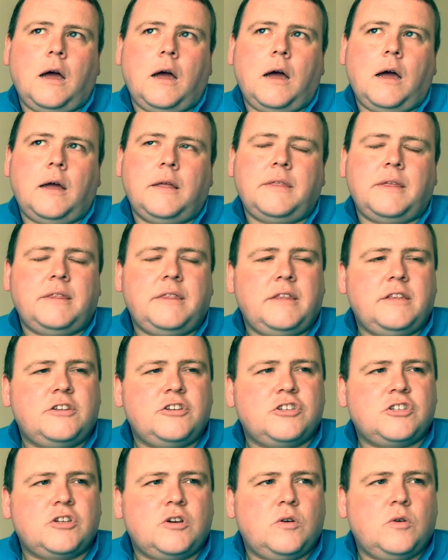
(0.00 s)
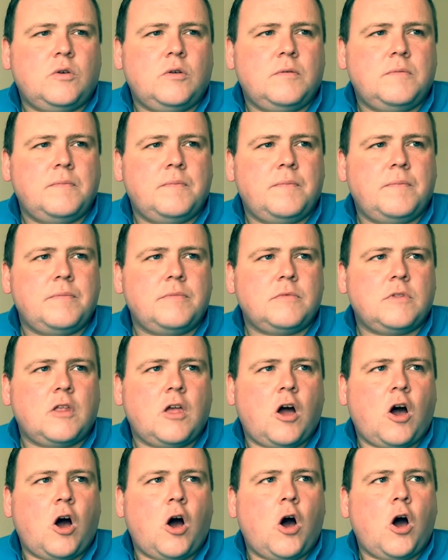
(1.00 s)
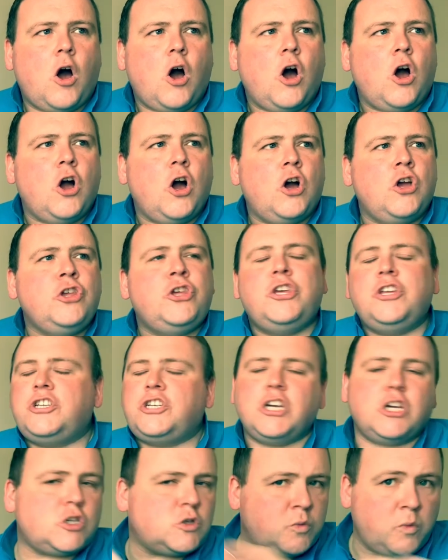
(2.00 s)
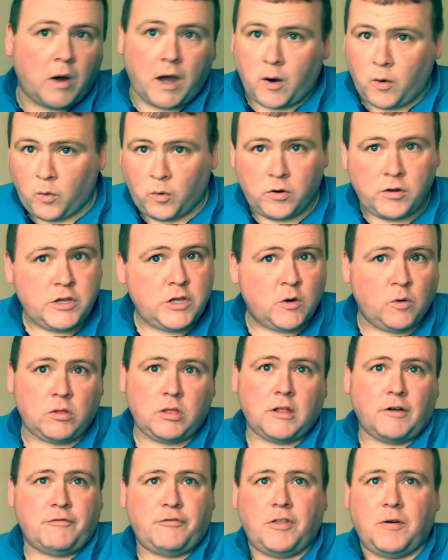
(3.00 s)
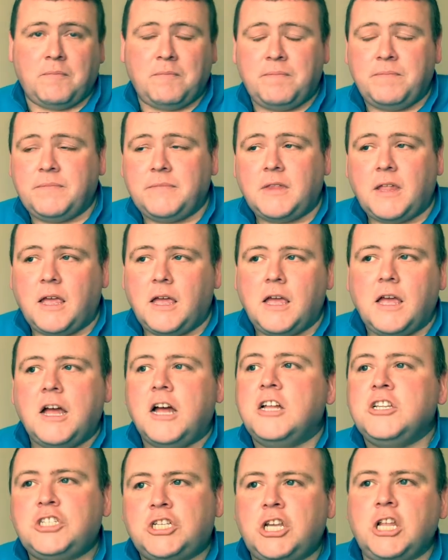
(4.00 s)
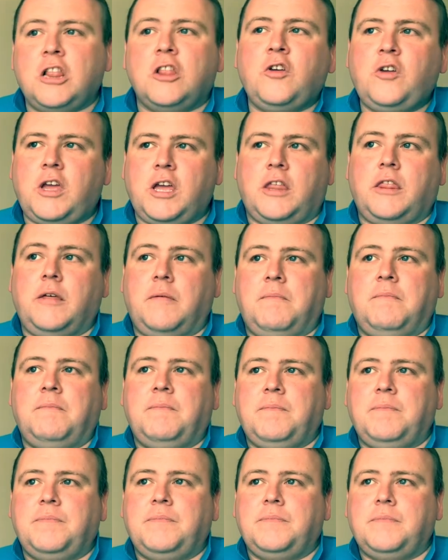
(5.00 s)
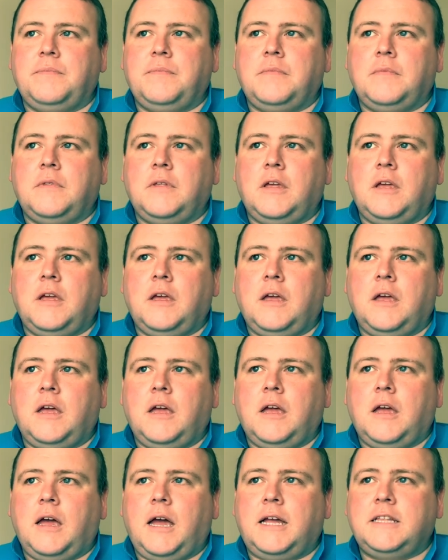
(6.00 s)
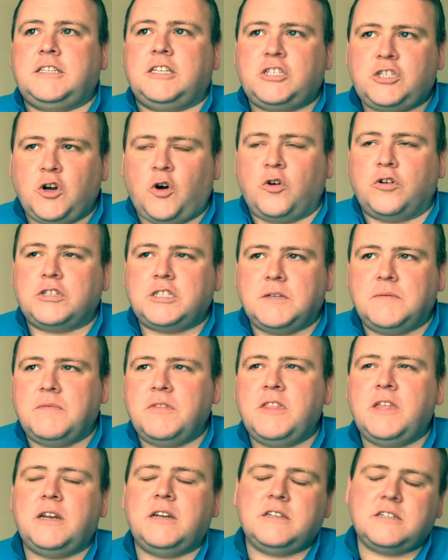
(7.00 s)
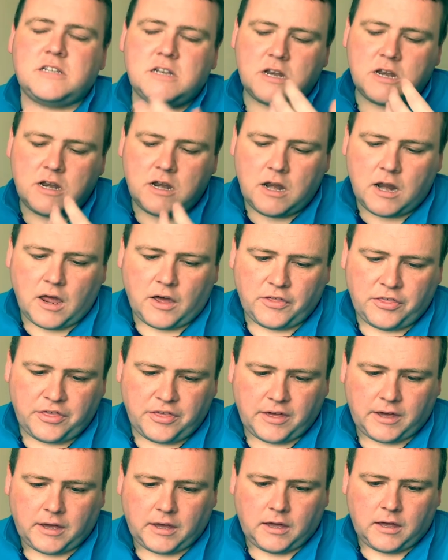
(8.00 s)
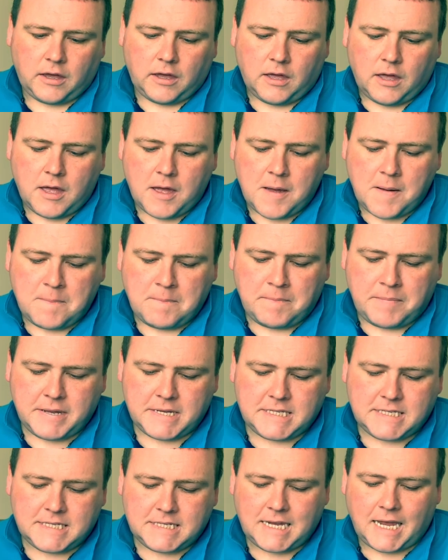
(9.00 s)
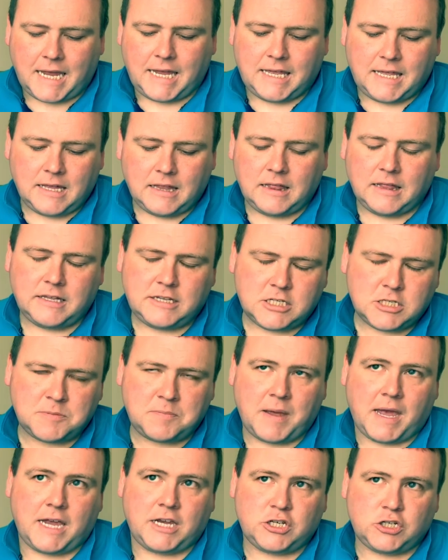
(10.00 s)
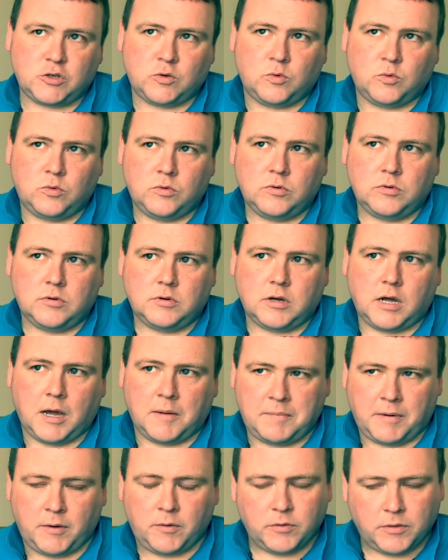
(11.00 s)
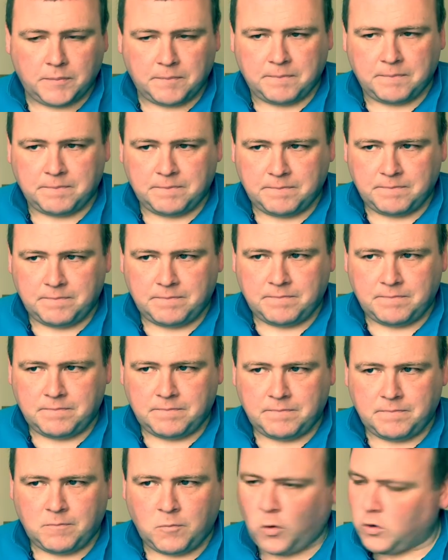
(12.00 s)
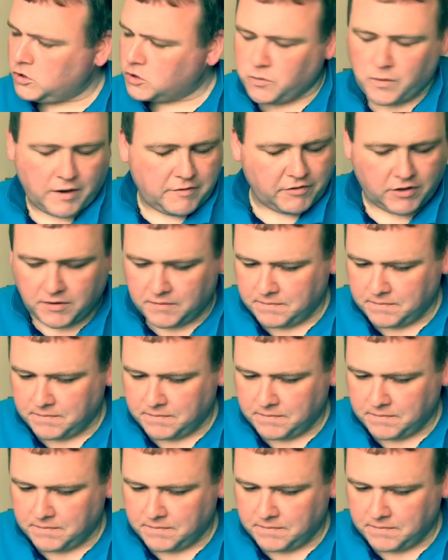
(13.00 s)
And then they just go, you just will. You'll love them. To look at them and to talk to them, there is nothing particularly special about them whatsoever.